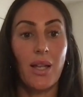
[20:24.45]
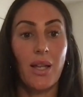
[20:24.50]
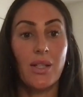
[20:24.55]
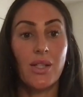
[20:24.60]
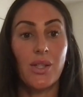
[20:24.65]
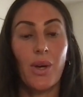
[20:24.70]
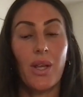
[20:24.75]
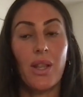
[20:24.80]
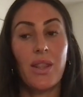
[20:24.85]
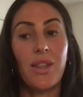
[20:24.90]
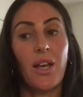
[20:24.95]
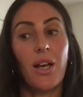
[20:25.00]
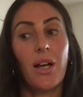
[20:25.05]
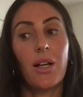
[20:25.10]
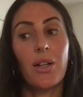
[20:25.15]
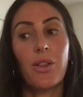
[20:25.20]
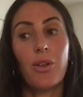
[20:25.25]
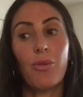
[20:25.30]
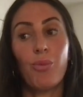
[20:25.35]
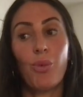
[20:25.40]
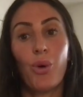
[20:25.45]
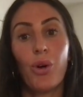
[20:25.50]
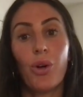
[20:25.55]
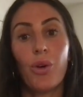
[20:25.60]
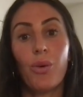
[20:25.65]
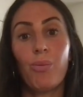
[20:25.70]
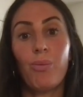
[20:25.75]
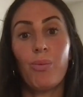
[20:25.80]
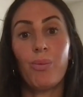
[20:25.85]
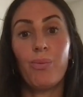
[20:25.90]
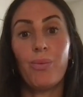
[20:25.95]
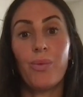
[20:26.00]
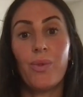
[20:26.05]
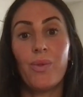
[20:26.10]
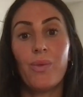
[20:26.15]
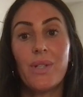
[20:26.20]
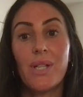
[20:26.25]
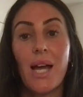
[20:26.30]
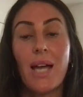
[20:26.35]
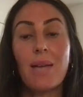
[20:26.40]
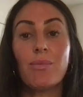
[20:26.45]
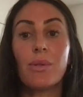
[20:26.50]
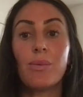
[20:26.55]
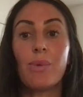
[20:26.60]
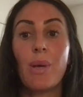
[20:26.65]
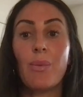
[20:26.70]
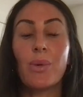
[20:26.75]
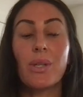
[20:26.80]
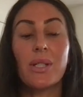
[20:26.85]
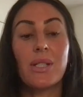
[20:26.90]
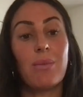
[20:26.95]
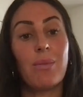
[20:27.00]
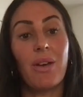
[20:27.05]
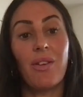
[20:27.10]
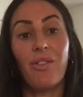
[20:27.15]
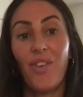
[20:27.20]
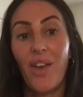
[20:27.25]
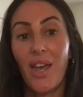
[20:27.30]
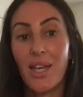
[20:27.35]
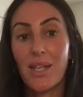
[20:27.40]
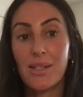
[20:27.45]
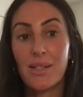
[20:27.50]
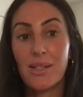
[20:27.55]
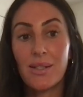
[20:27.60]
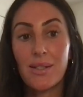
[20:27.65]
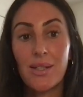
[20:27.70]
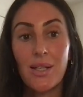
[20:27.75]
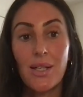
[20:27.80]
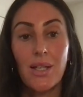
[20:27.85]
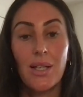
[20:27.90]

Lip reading: And so I think the more times people see my face,